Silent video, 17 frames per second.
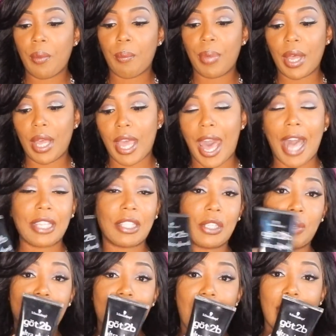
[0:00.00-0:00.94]
But I
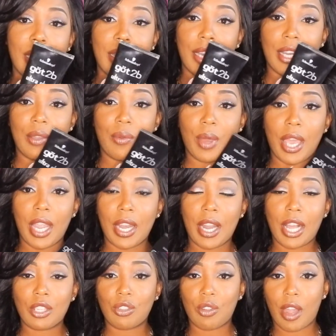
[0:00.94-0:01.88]
still got it anyway, and
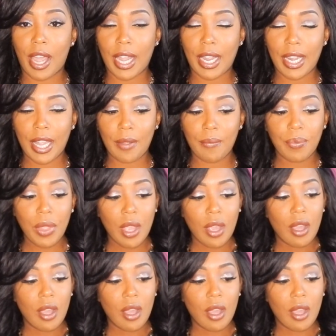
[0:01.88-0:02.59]
I tried it.